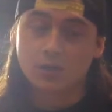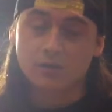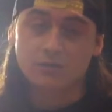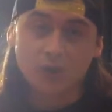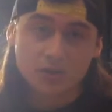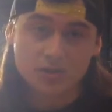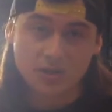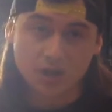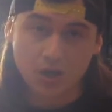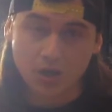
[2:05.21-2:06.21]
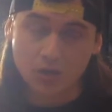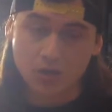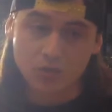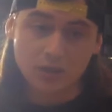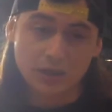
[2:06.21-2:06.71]
the first thing
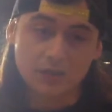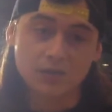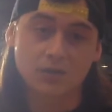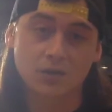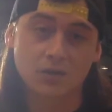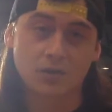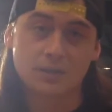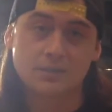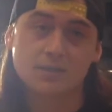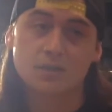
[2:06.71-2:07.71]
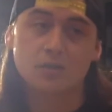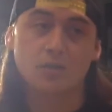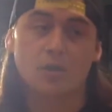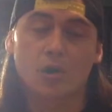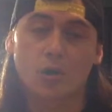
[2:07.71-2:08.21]
you need to know is that
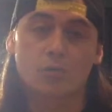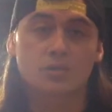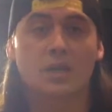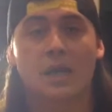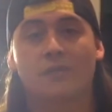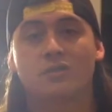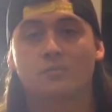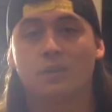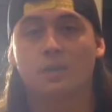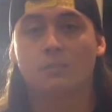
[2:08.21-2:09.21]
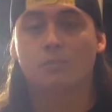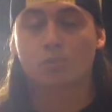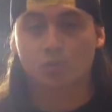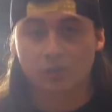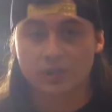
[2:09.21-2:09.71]
your O's have to be
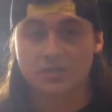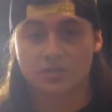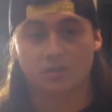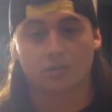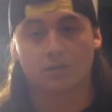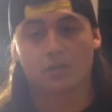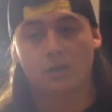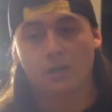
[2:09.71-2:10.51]
pretty solid.